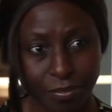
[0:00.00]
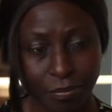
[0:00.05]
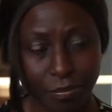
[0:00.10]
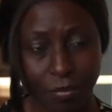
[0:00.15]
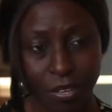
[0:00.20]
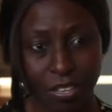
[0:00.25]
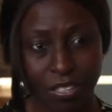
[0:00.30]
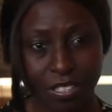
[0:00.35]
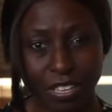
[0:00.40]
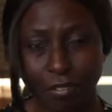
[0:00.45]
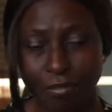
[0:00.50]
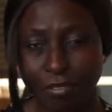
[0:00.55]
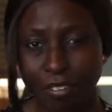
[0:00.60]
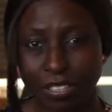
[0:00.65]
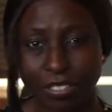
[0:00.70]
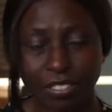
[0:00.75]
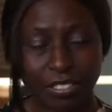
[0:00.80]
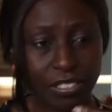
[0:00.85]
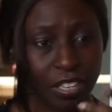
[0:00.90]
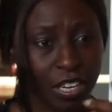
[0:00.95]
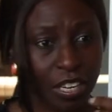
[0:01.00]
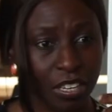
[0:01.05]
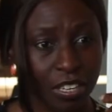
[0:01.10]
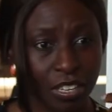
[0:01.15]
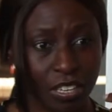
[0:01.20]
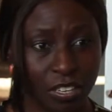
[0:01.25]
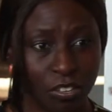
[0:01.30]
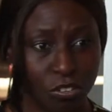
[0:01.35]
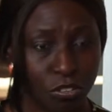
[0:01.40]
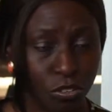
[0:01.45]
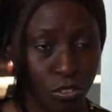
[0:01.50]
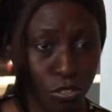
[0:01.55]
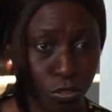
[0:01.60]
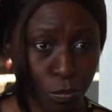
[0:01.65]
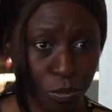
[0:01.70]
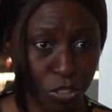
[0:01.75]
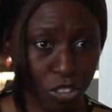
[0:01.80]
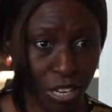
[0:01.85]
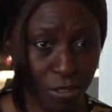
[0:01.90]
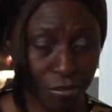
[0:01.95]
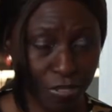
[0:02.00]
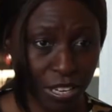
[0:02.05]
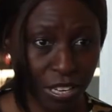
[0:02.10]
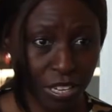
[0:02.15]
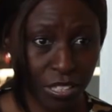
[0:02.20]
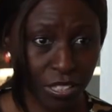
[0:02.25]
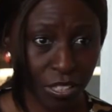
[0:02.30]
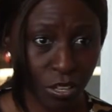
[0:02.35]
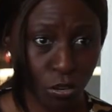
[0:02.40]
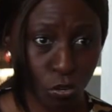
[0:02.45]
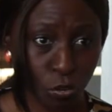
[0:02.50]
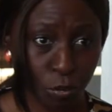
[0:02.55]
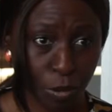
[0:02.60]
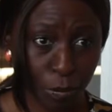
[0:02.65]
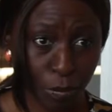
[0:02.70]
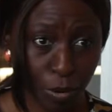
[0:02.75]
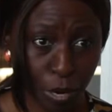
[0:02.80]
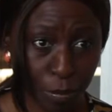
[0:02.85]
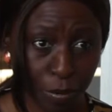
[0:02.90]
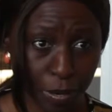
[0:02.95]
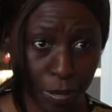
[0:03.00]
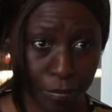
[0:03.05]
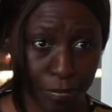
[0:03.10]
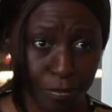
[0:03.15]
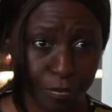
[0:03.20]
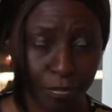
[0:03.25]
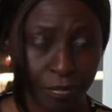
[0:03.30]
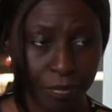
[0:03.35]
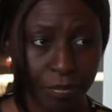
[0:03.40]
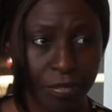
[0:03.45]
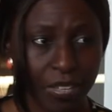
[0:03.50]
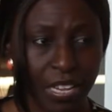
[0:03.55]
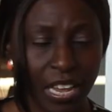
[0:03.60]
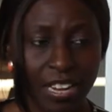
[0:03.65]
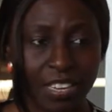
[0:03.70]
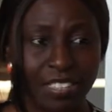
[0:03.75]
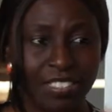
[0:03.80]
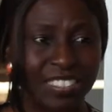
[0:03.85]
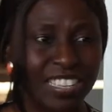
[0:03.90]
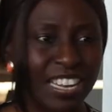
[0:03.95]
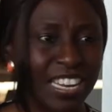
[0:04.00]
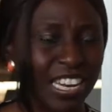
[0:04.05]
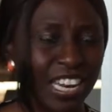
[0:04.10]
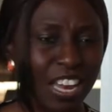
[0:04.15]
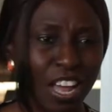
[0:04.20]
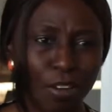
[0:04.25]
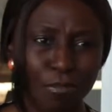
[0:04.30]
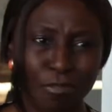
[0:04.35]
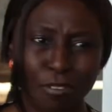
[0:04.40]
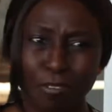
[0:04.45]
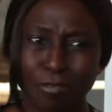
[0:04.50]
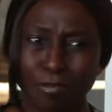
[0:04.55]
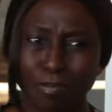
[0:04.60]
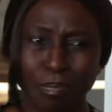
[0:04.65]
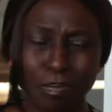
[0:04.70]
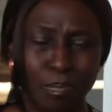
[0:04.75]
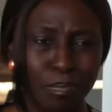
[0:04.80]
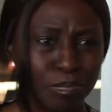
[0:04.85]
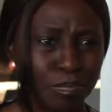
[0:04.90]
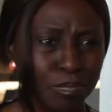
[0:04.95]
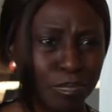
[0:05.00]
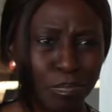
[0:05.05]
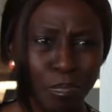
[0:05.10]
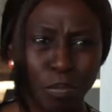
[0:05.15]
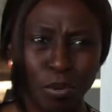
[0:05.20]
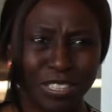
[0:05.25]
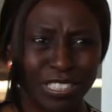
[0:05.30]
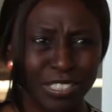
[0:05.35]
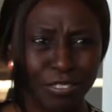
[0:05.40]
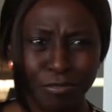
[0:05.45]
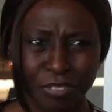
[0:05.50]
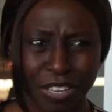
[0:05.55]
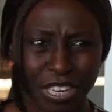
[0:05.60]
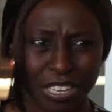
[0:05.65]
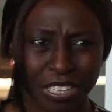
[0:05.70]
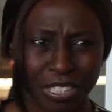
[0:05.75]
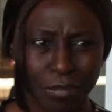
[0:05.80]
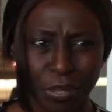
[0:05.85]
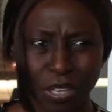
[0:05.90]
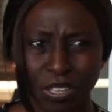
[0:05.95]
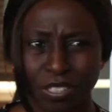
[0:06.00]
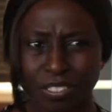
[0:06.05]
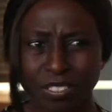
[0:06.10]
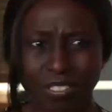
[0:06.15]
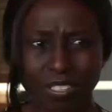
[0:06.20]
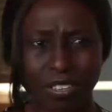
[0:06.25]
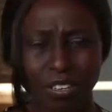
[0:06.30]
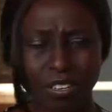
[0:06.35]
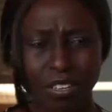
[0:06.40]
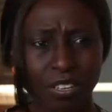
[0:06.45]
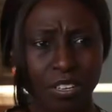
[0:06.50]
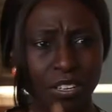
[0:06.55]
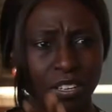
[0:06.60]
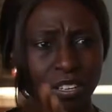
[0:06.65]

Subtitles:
Because I felt human trafficking is a global problem, and it's enough of pointing fingers, because the